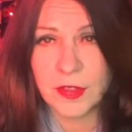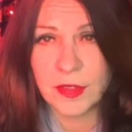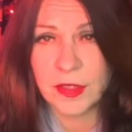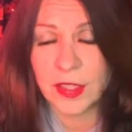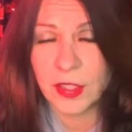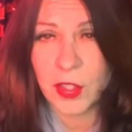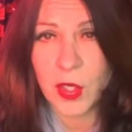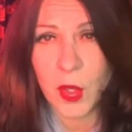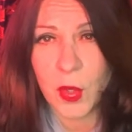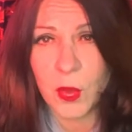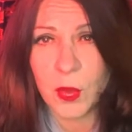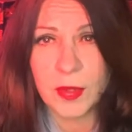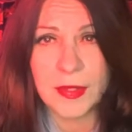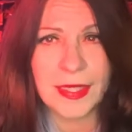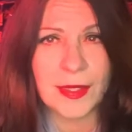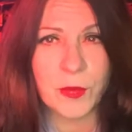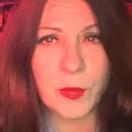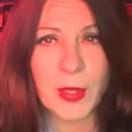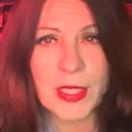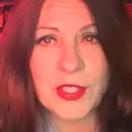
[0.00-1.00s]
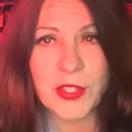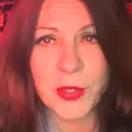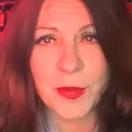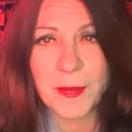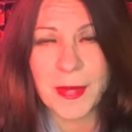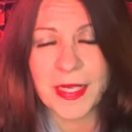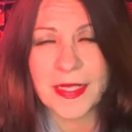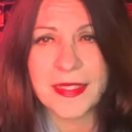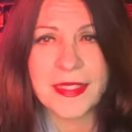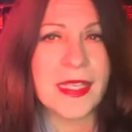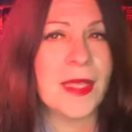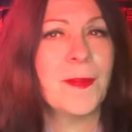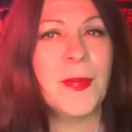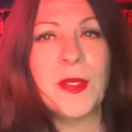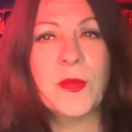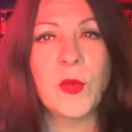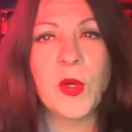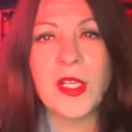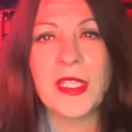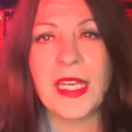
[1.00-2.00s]
the cold and winter months, I've
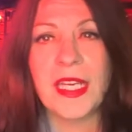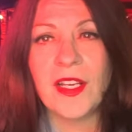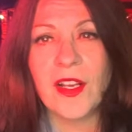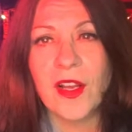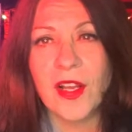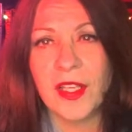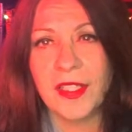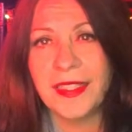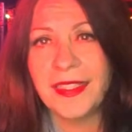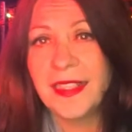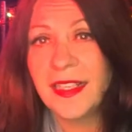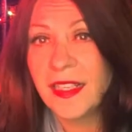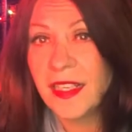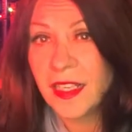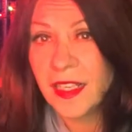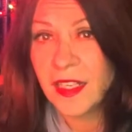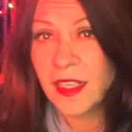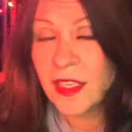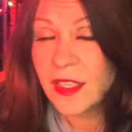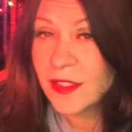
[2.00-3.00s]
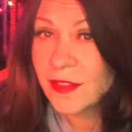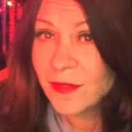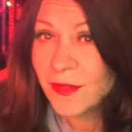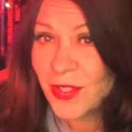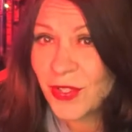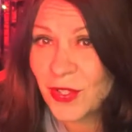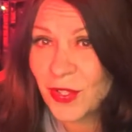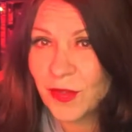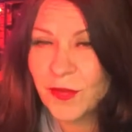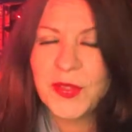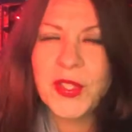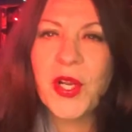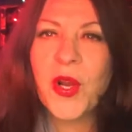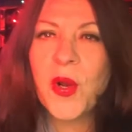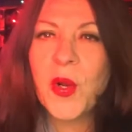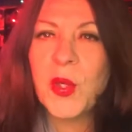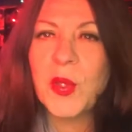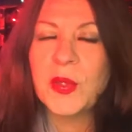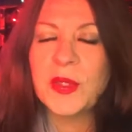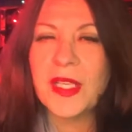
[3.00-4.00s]
been working on Served
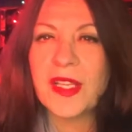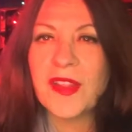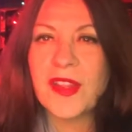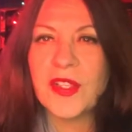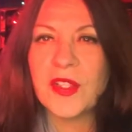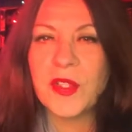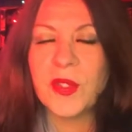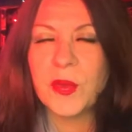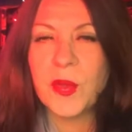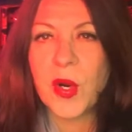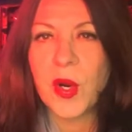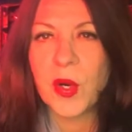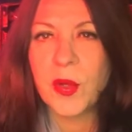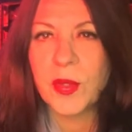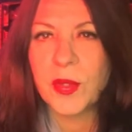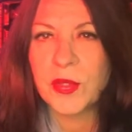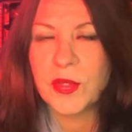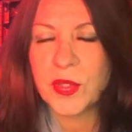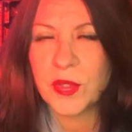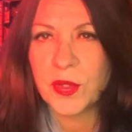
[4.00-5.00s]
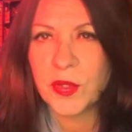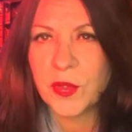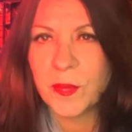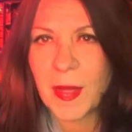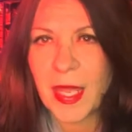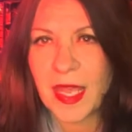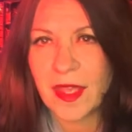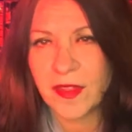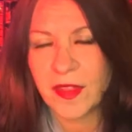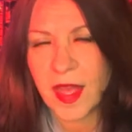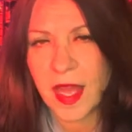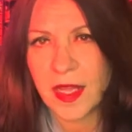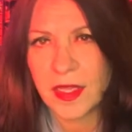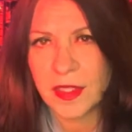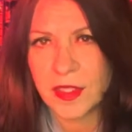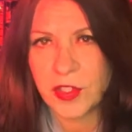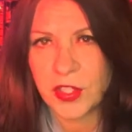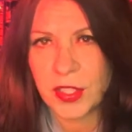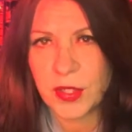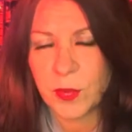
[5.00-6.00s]
Cold, the new HorrorTube
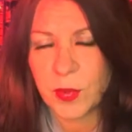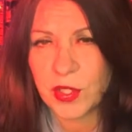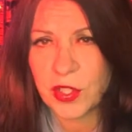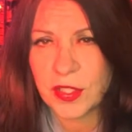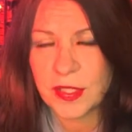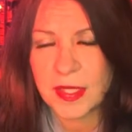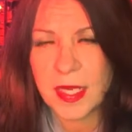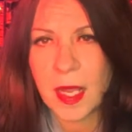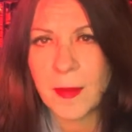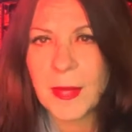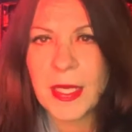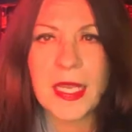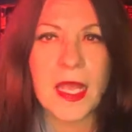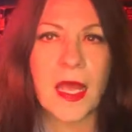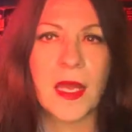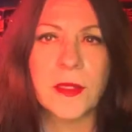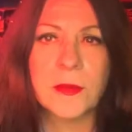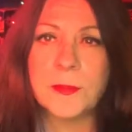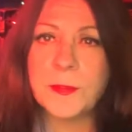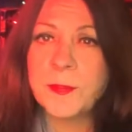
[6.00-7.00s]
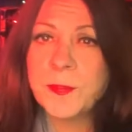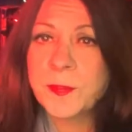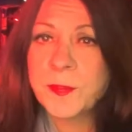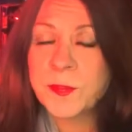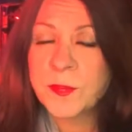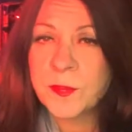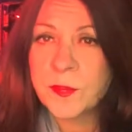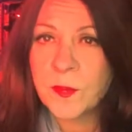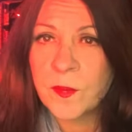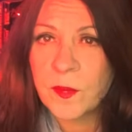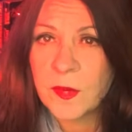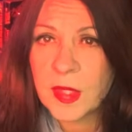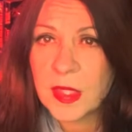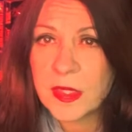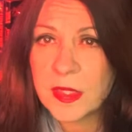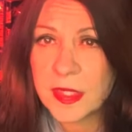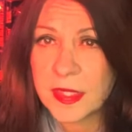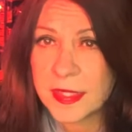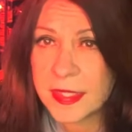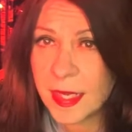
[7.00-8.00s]
anthology, which is coming out
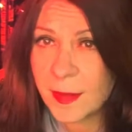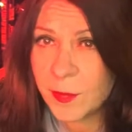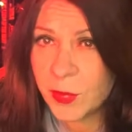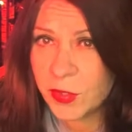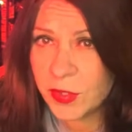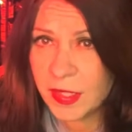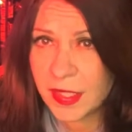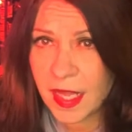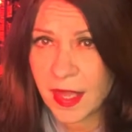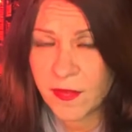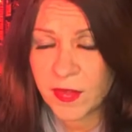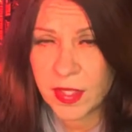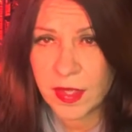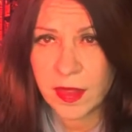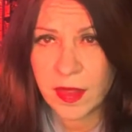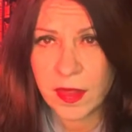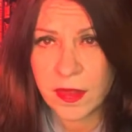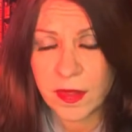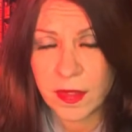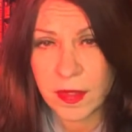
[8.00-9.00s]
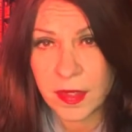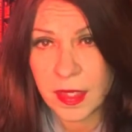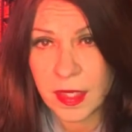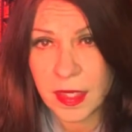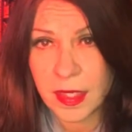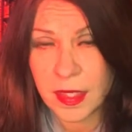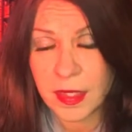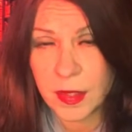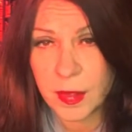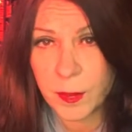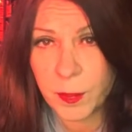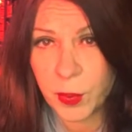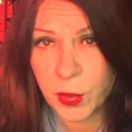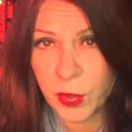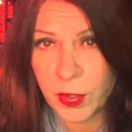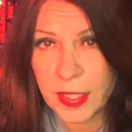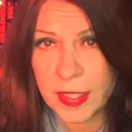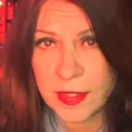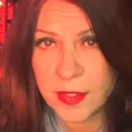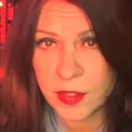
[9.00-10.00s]
December 11th in
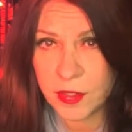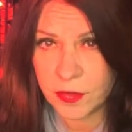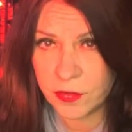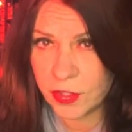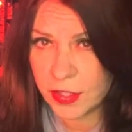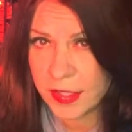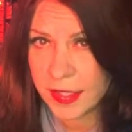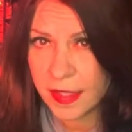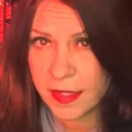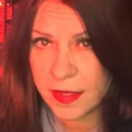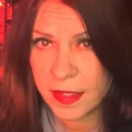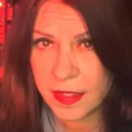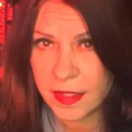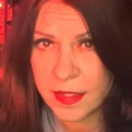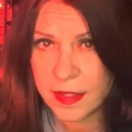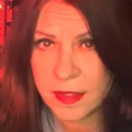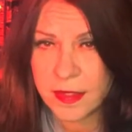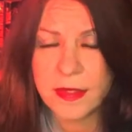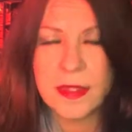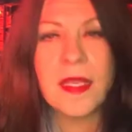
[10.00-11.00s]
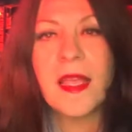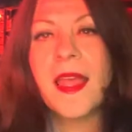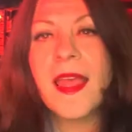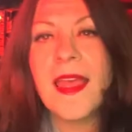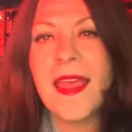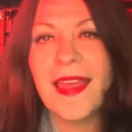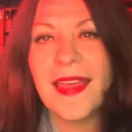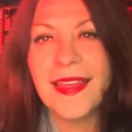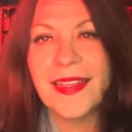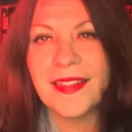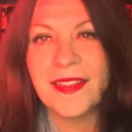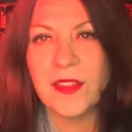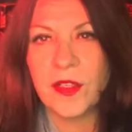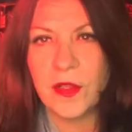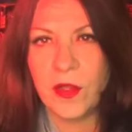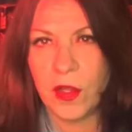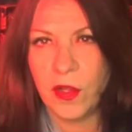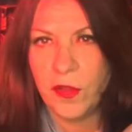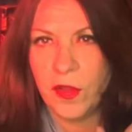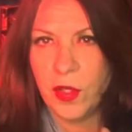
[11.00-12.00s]
print, just like this, and
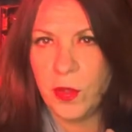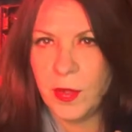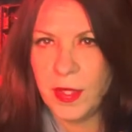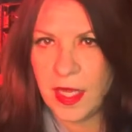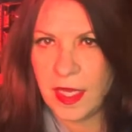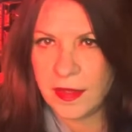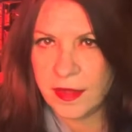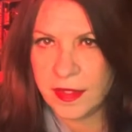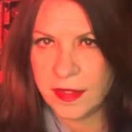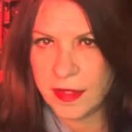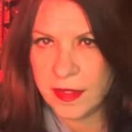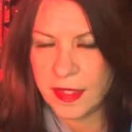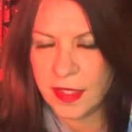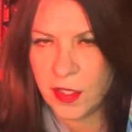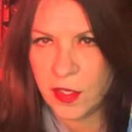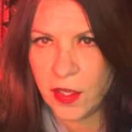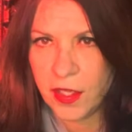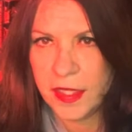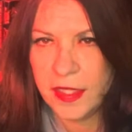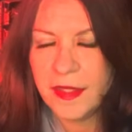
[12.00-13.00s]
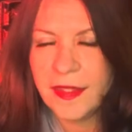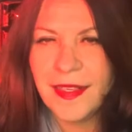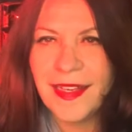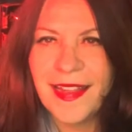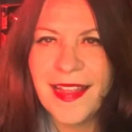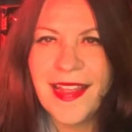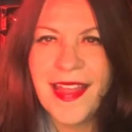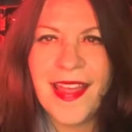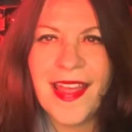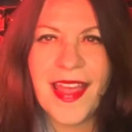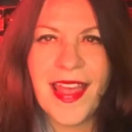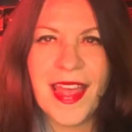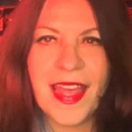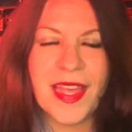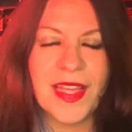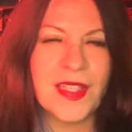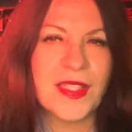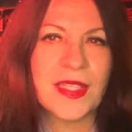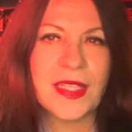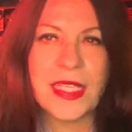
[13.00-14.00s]
although without this thing on it.
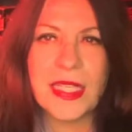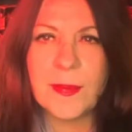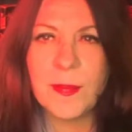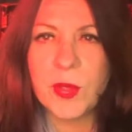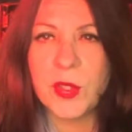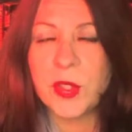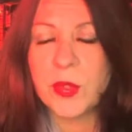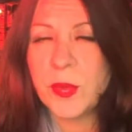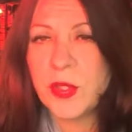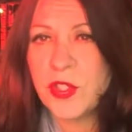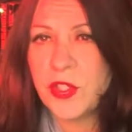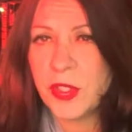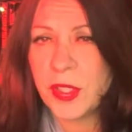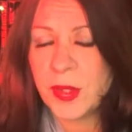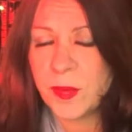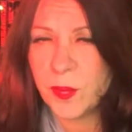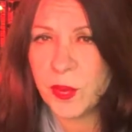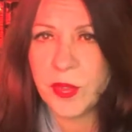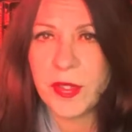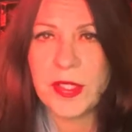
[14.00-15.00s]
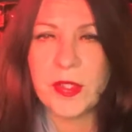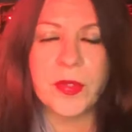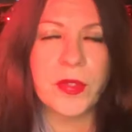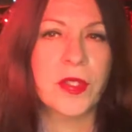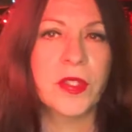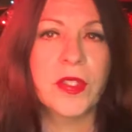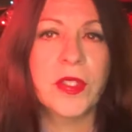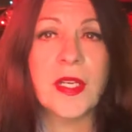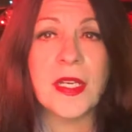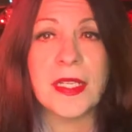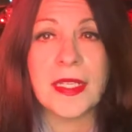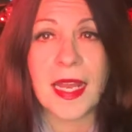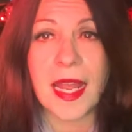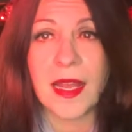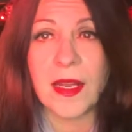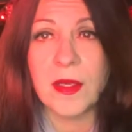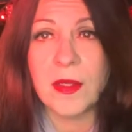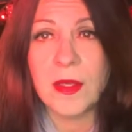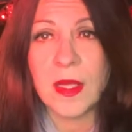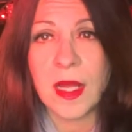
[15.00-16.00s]
And ebook, which you can pre-order
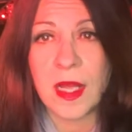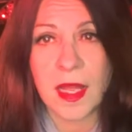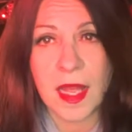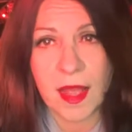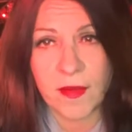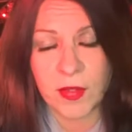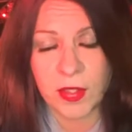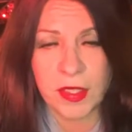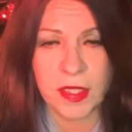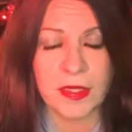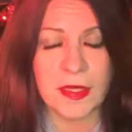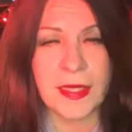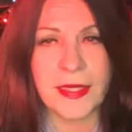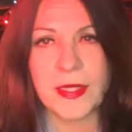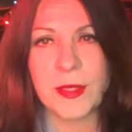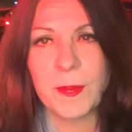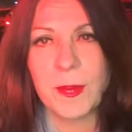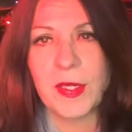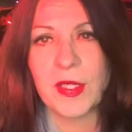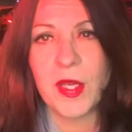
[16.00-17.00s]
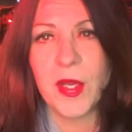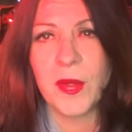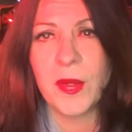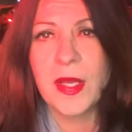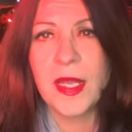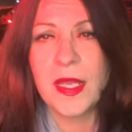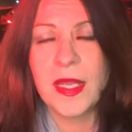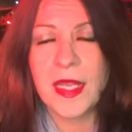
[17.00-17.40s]
now. I'll have all the links below.